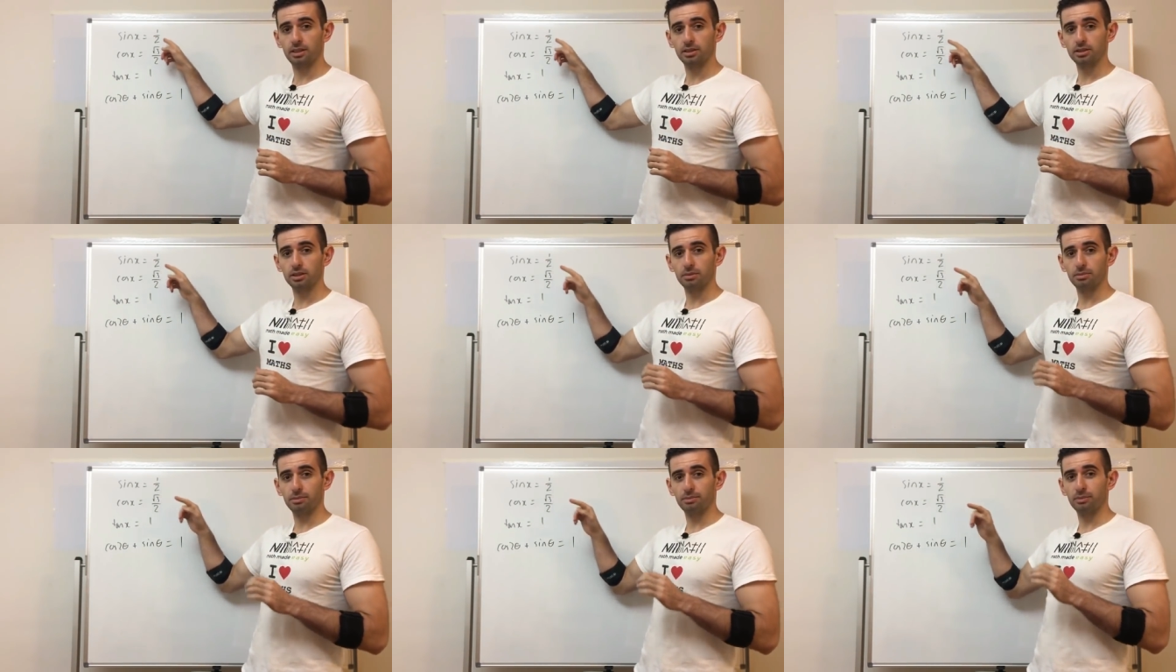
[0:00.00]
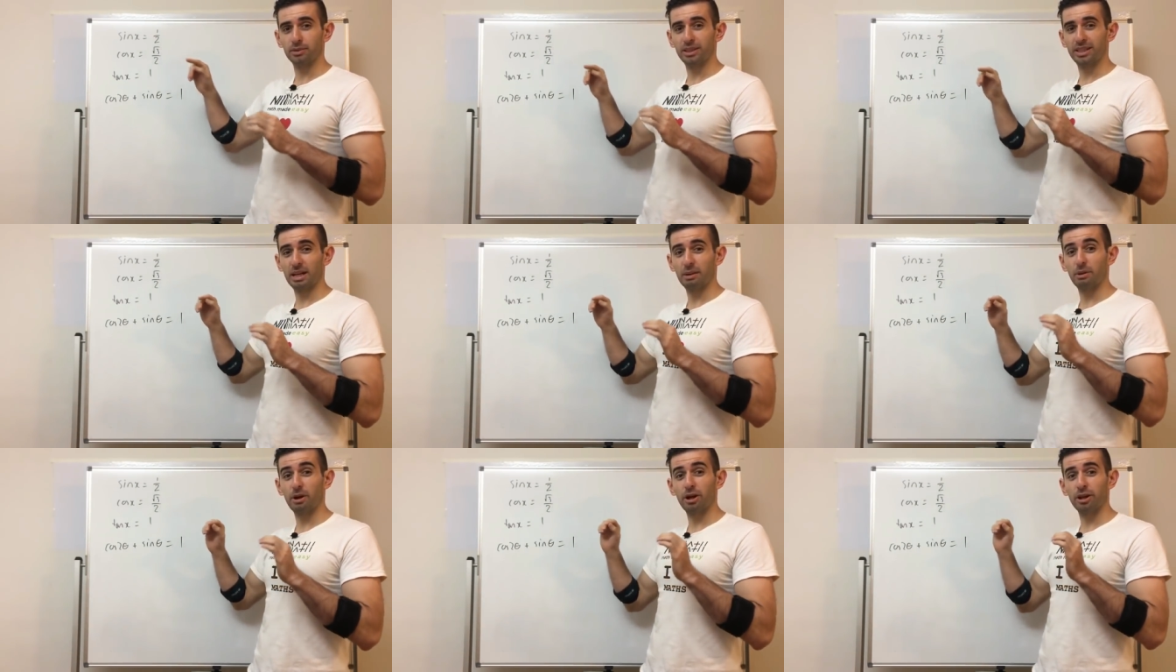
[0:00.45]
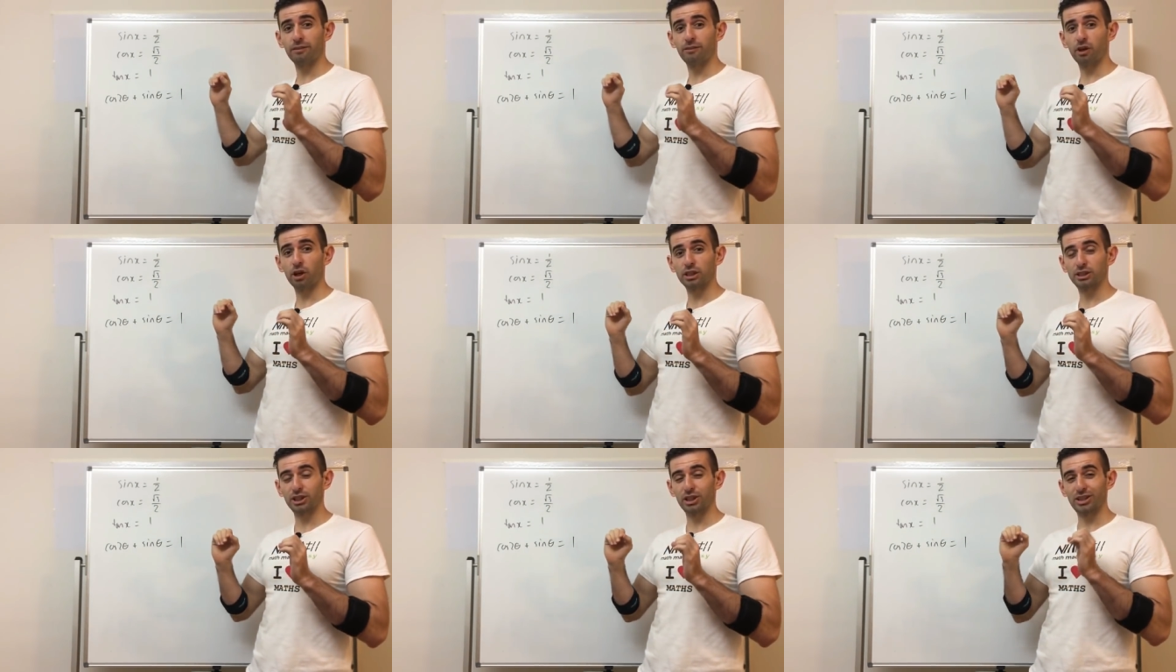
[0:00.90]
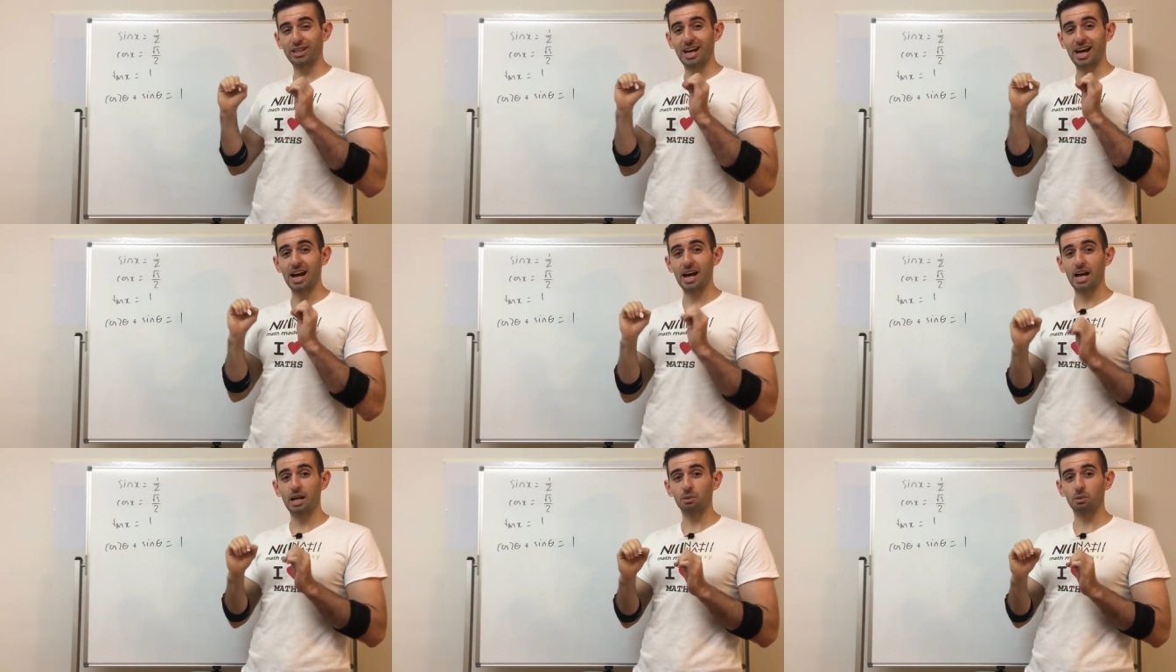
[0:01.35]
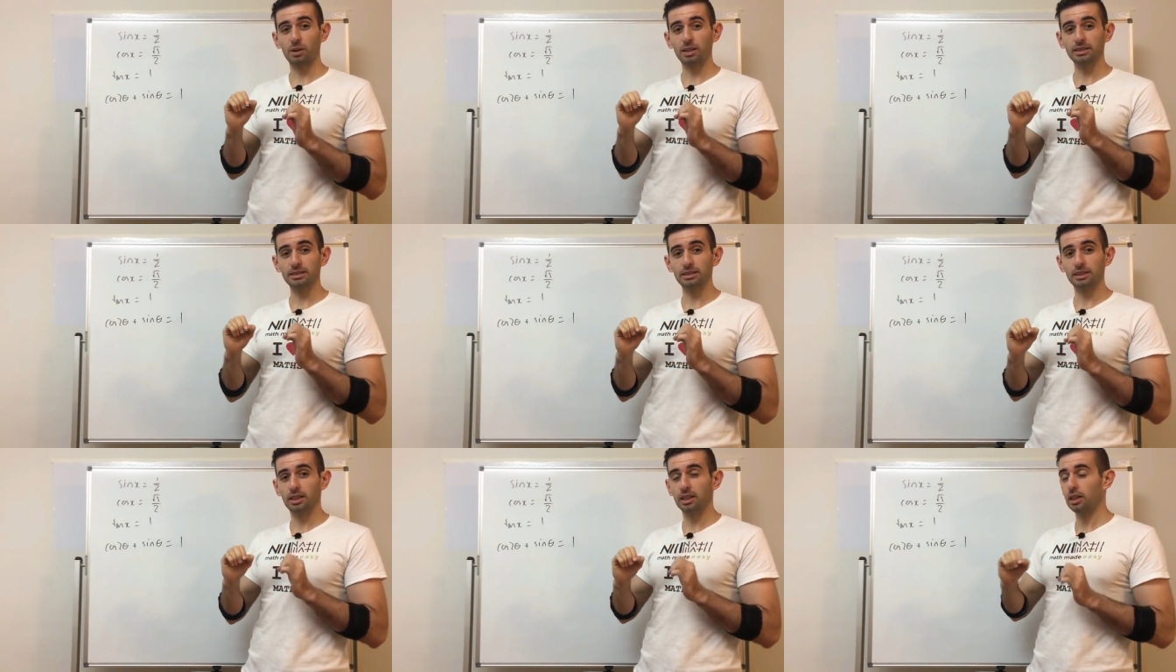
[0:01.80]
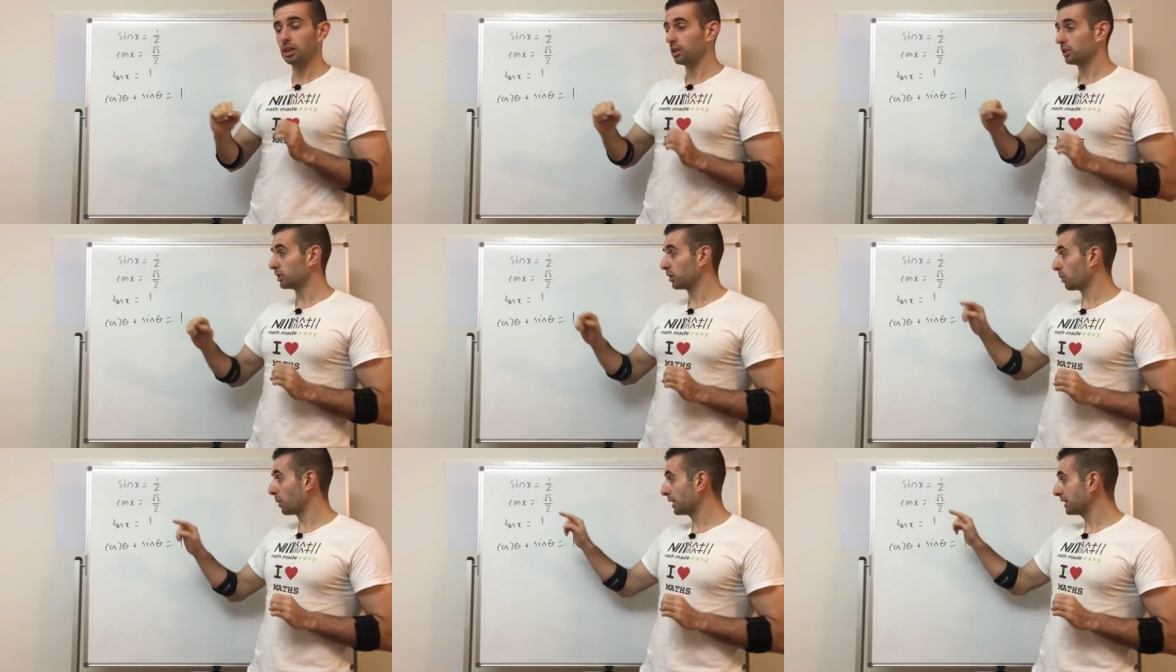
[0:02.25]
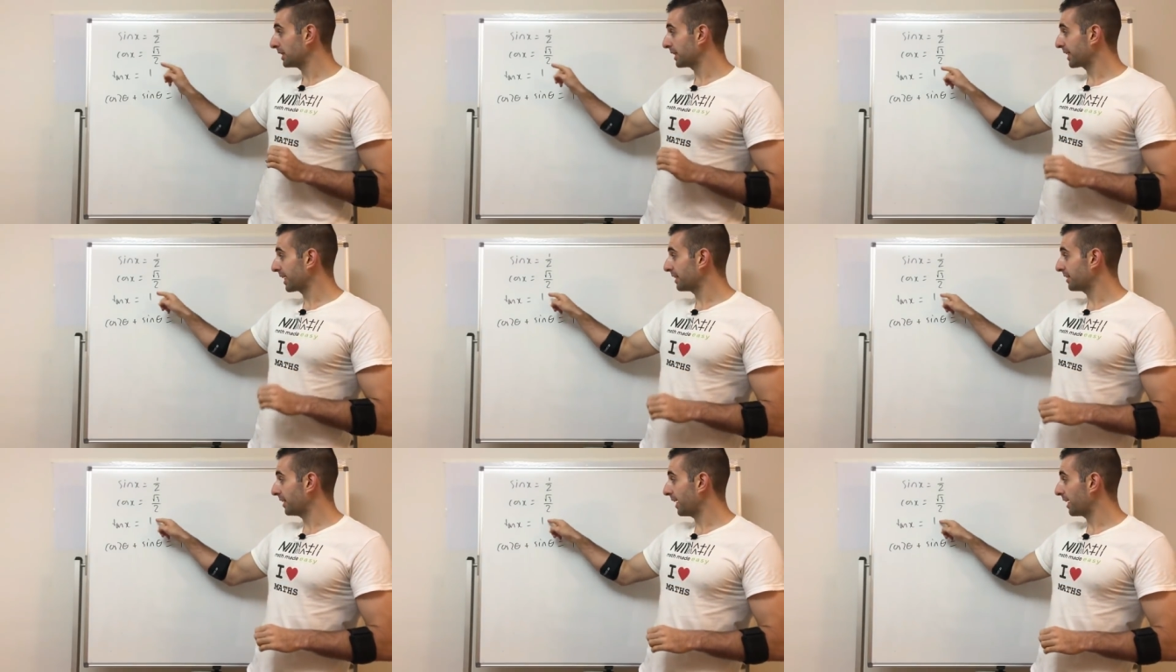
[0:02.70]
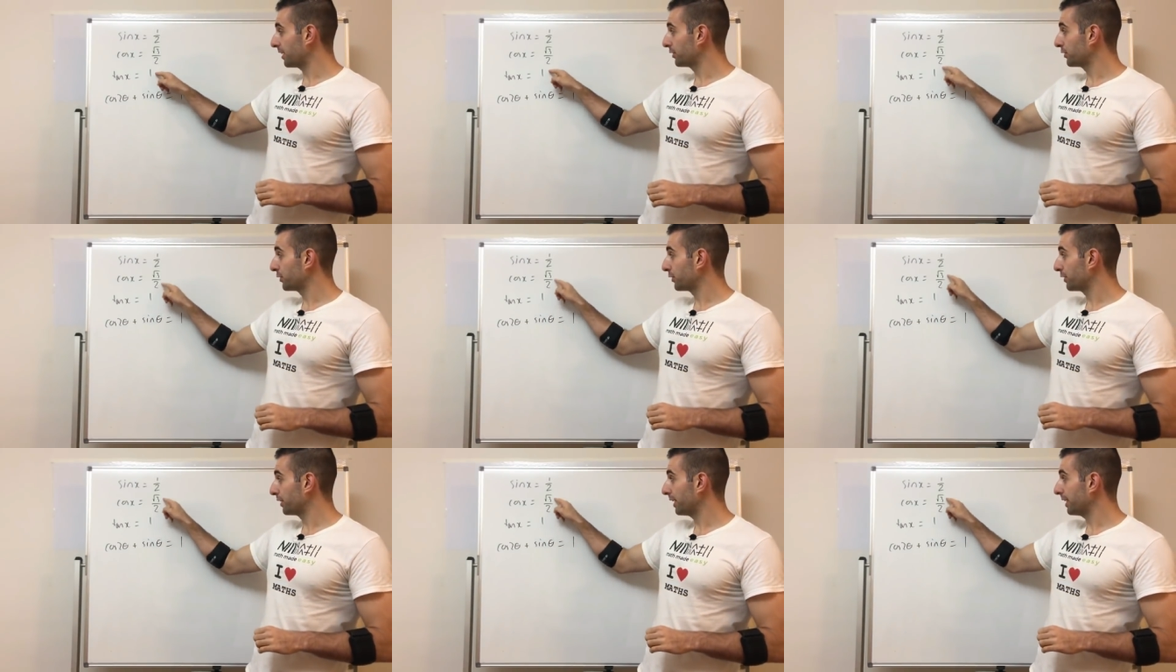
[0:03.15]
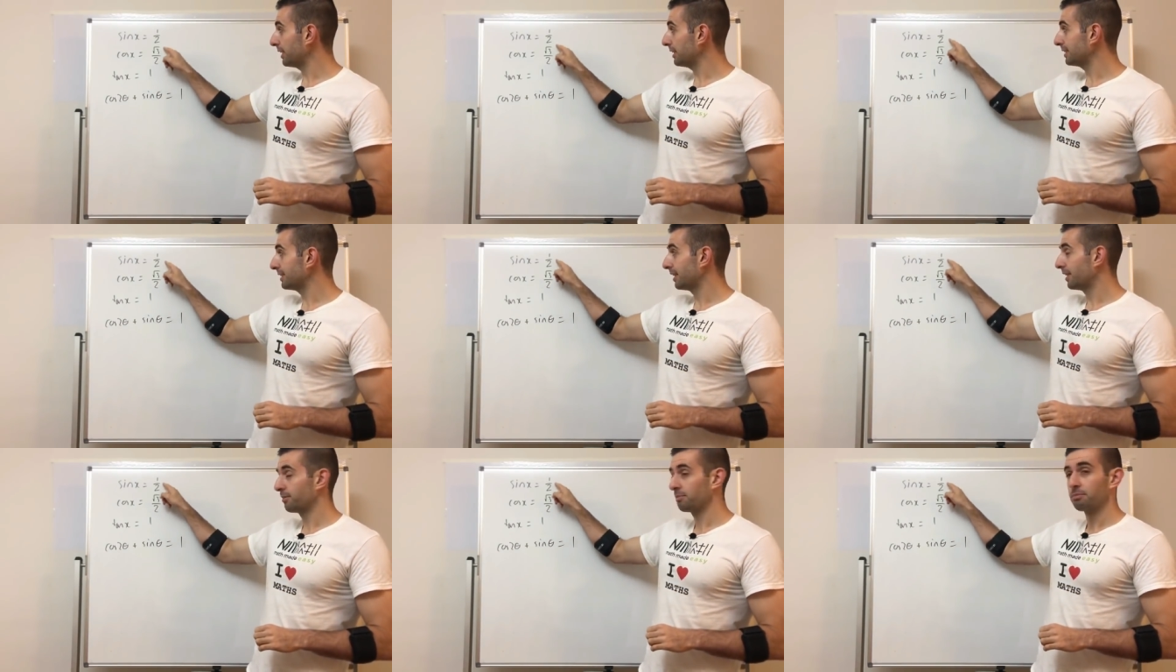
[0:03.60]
So today we're only focusing on the hard ones. So once I get down to these,